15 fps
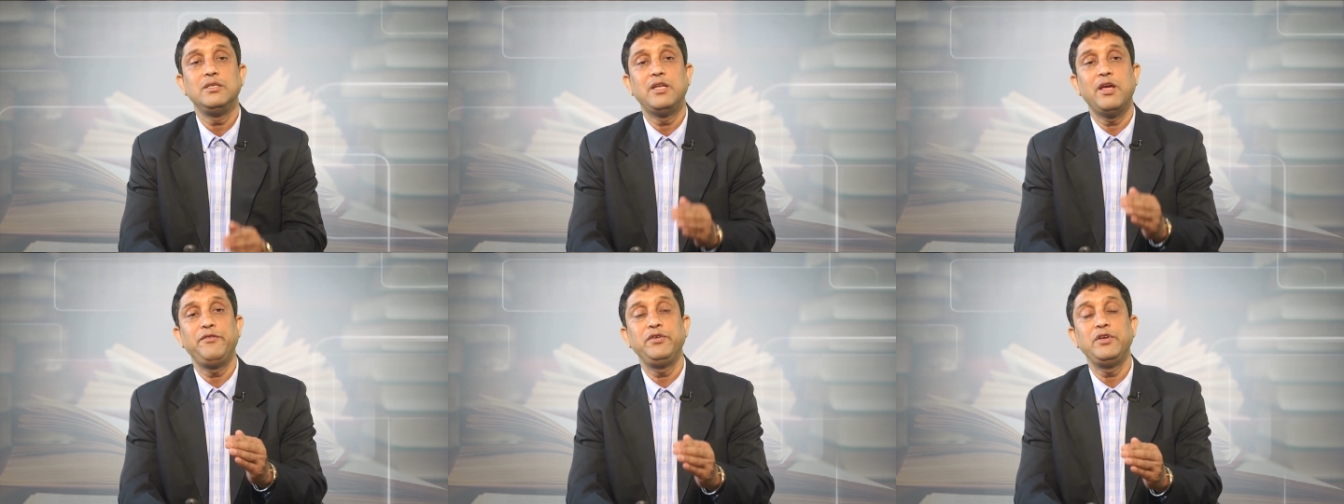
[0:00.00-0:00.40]

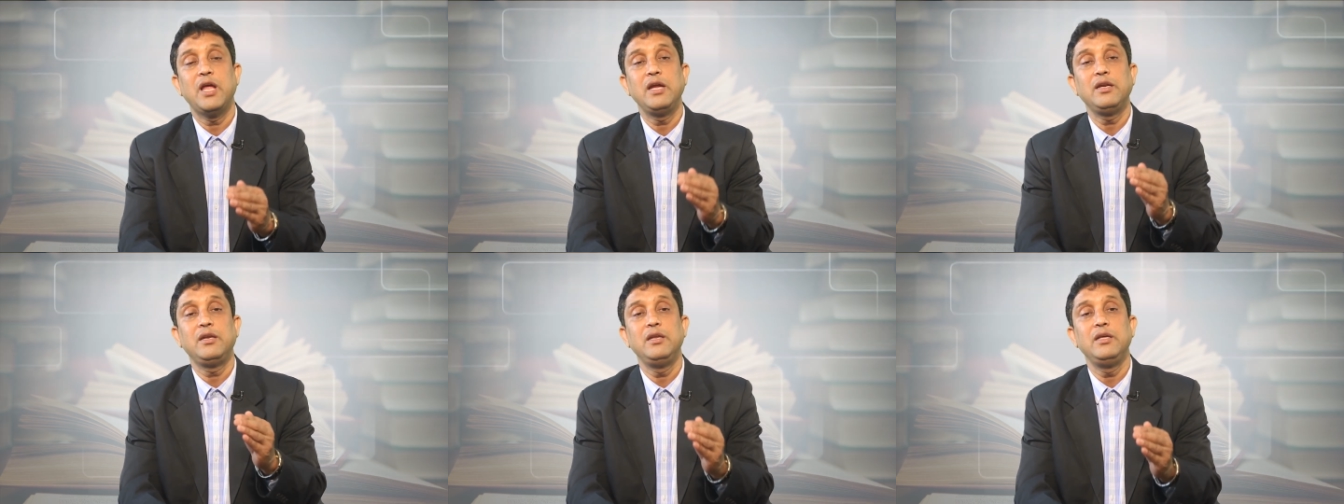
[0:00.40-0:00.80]

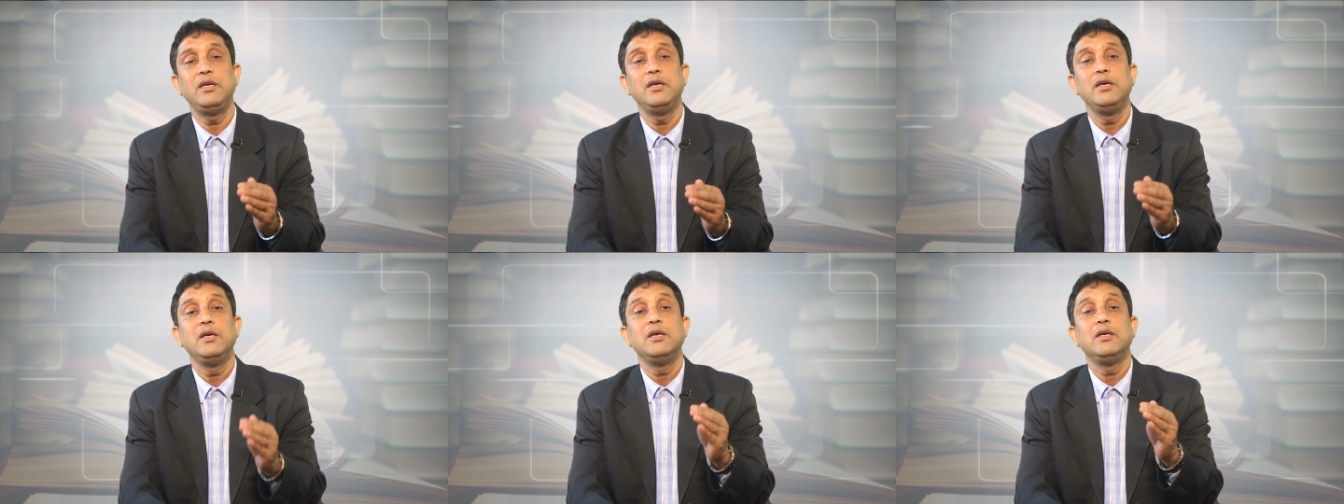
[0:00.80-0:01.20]

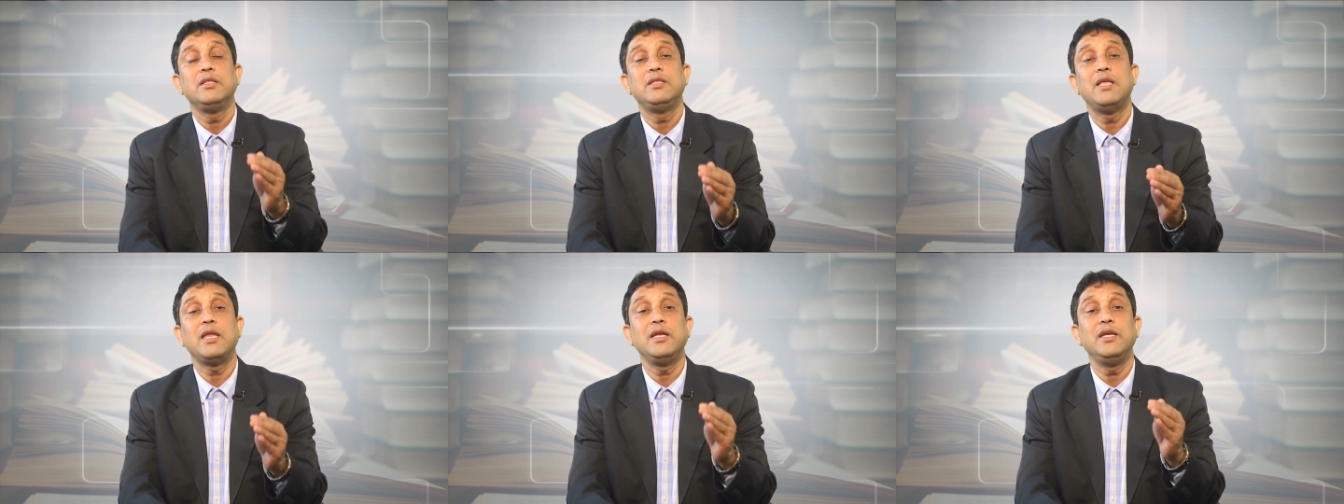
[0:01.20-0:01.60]
definitely
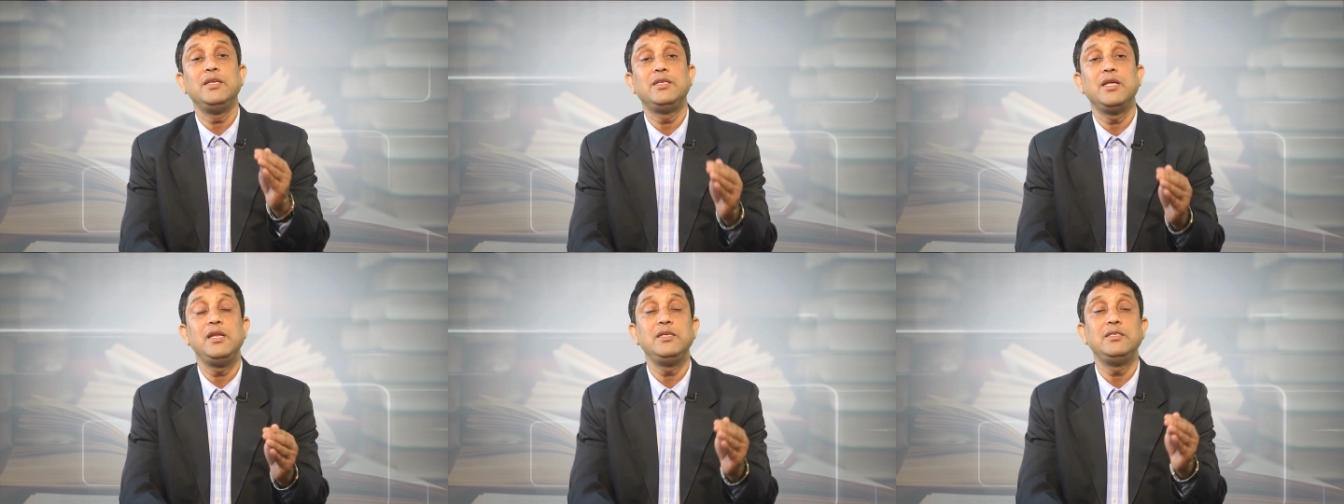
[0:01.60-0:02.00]
their
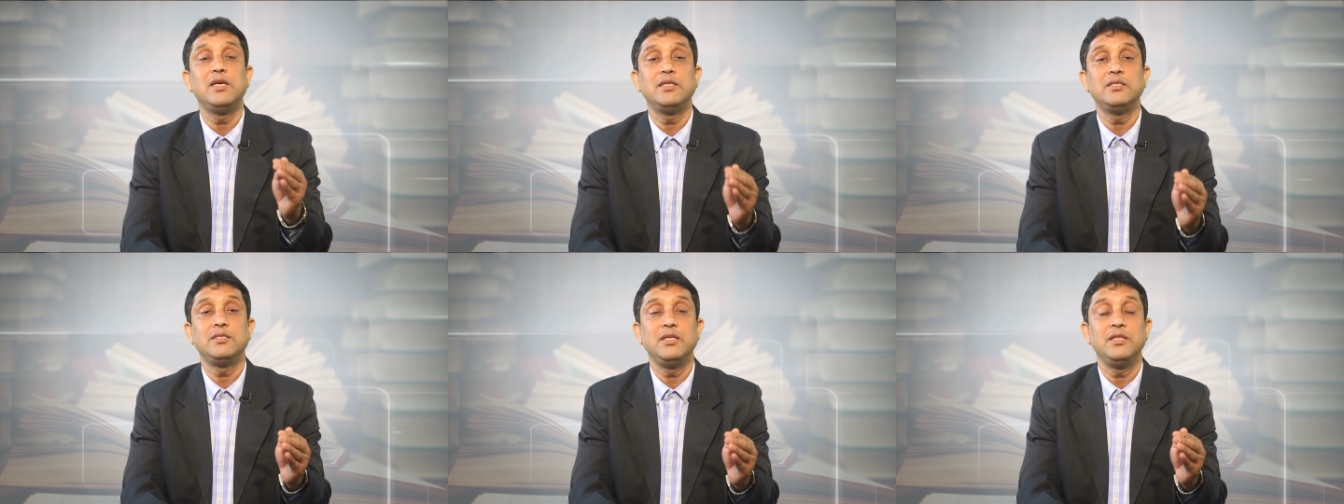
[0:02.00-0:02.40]

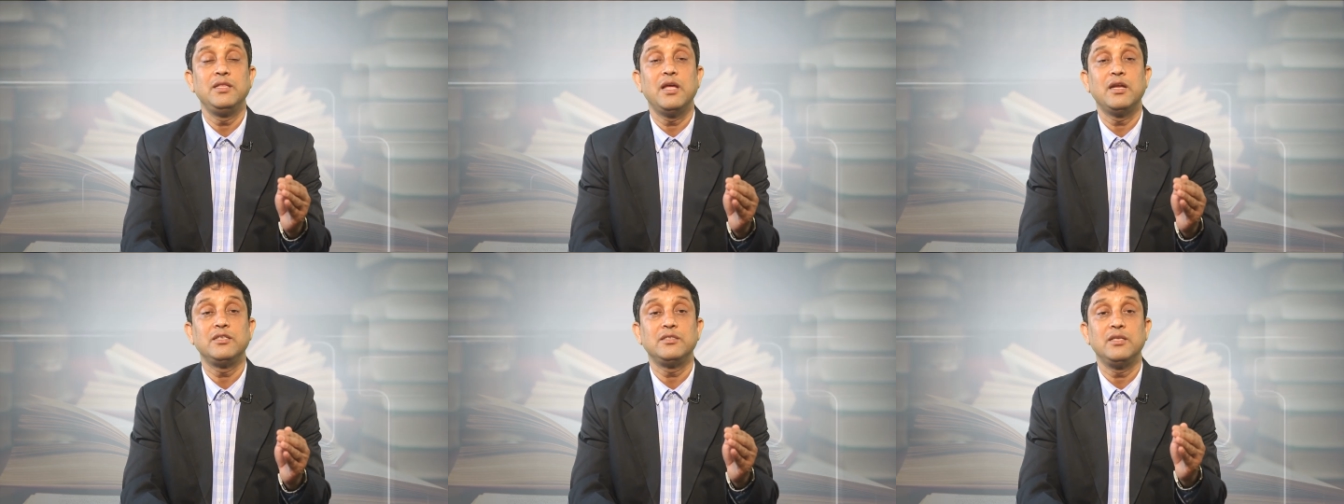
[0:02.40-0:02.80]
intelligence in
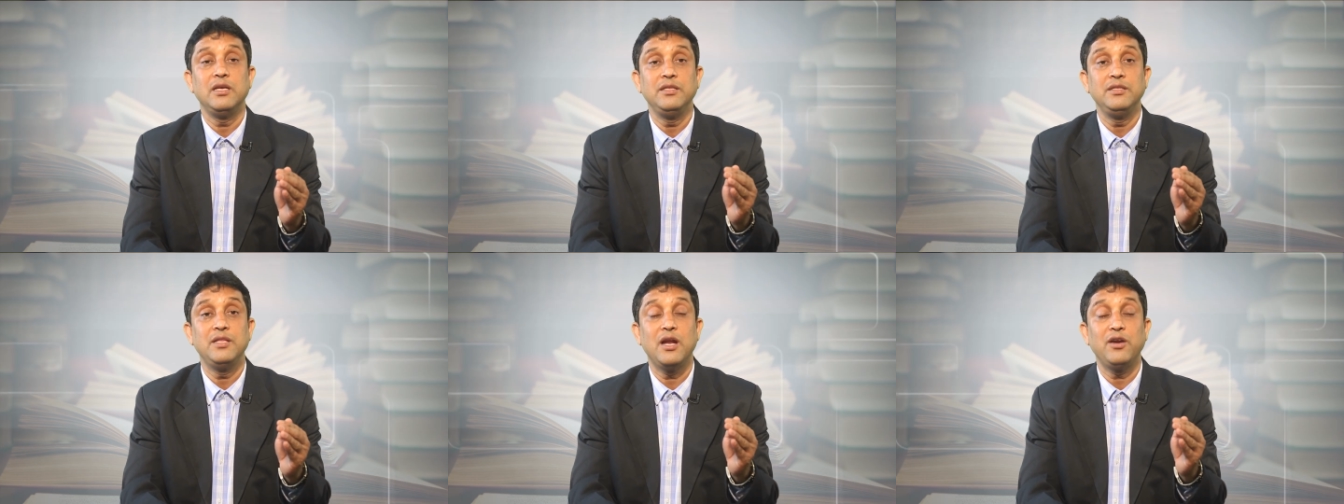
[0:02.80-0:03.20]

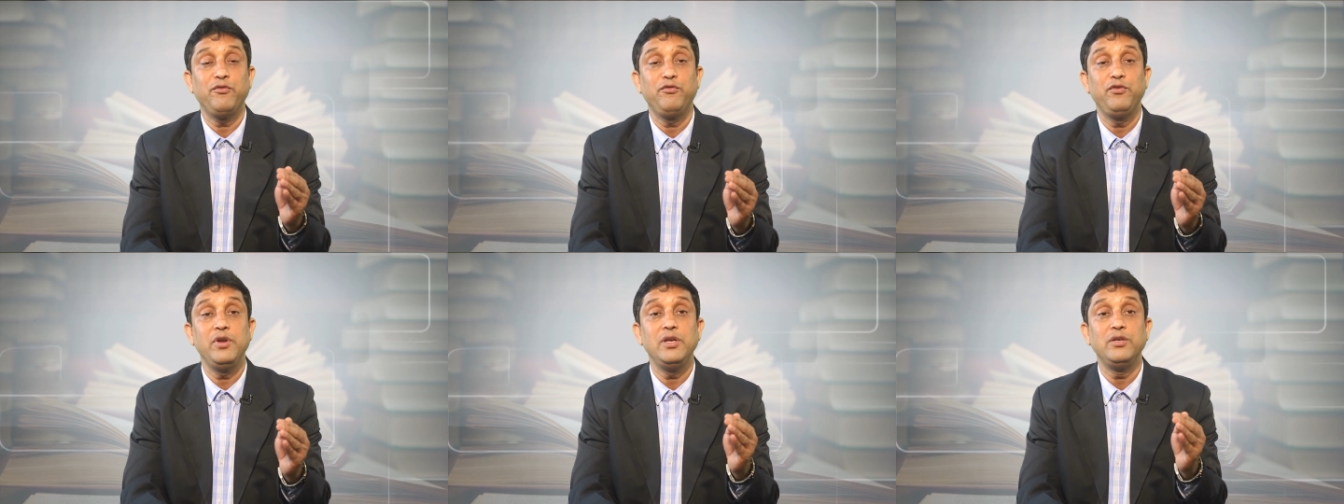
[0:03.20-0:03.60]
that
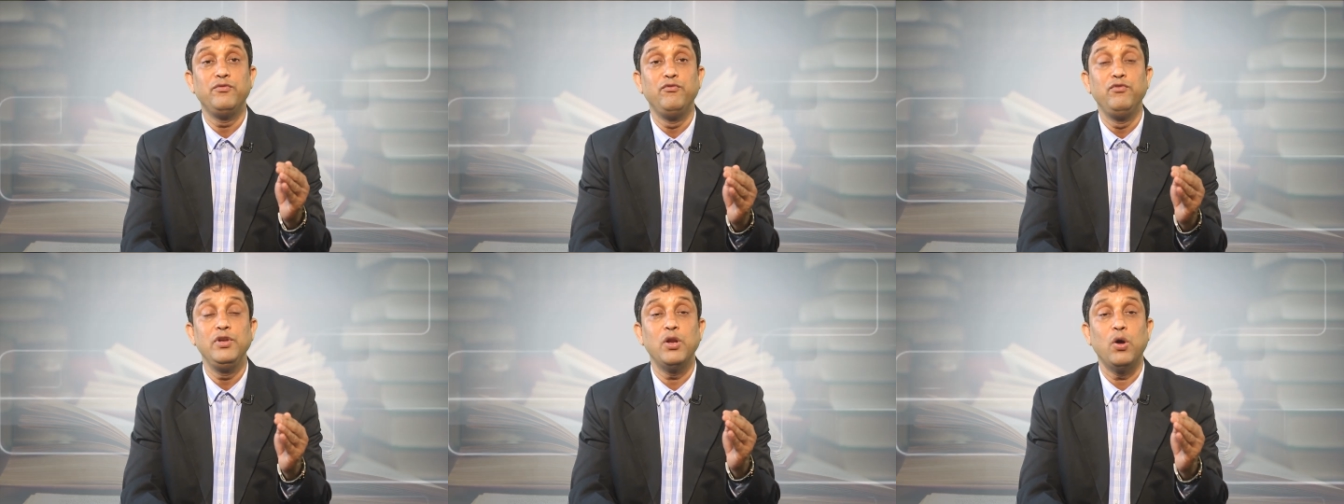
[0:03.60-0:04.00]
field
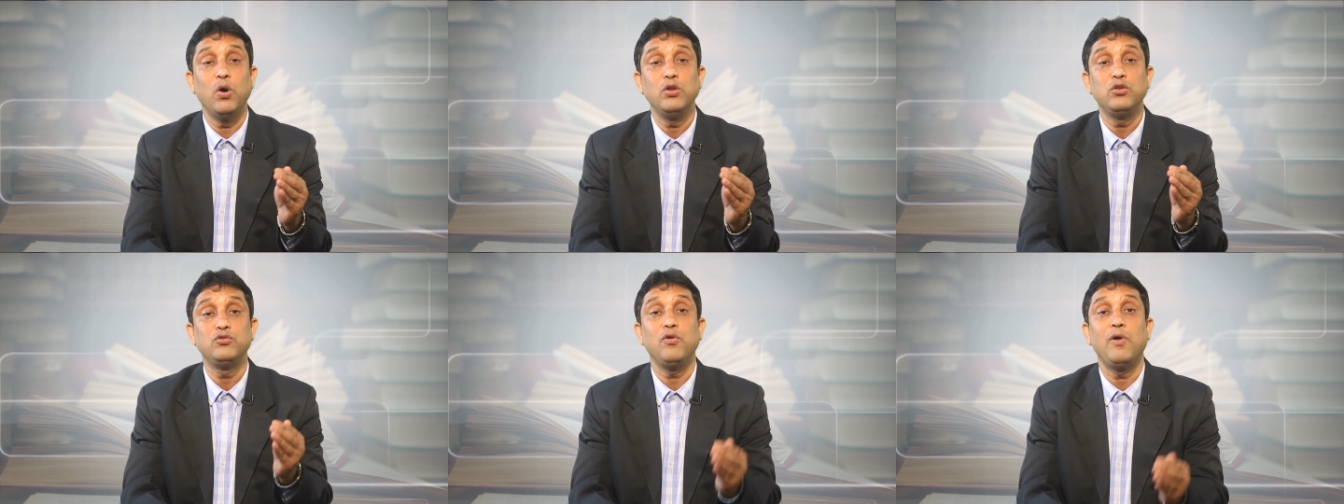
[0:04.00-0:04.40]
will
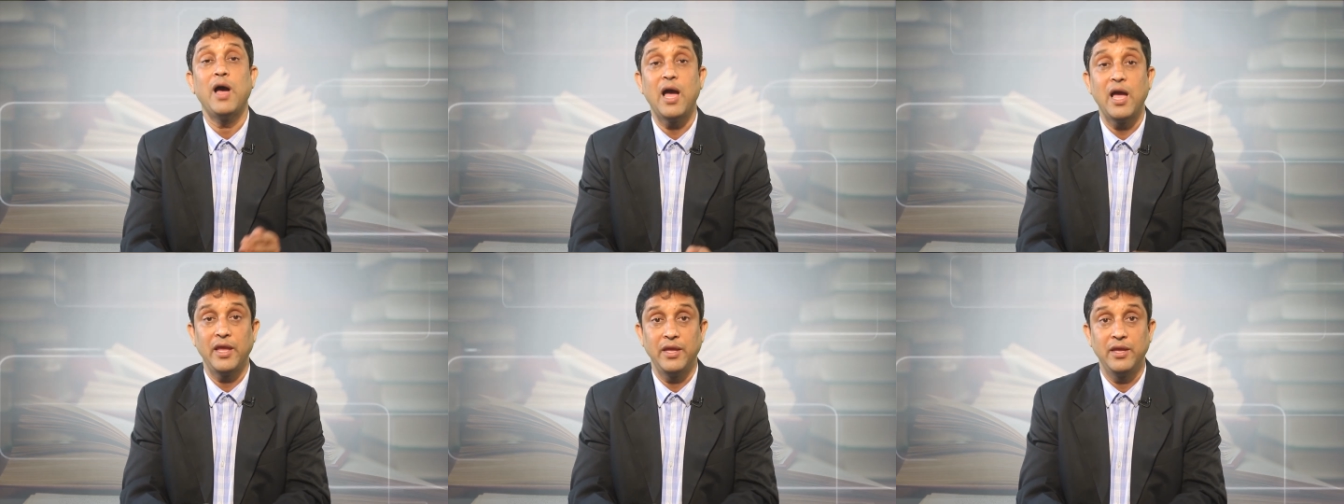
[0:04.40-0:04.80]
also
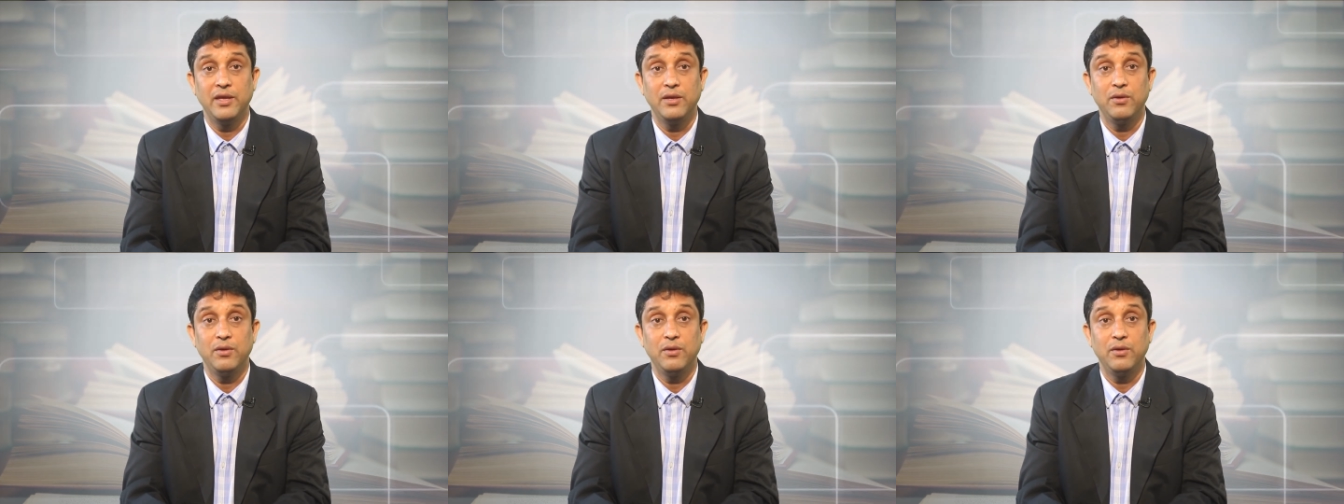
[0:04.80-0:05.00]
high.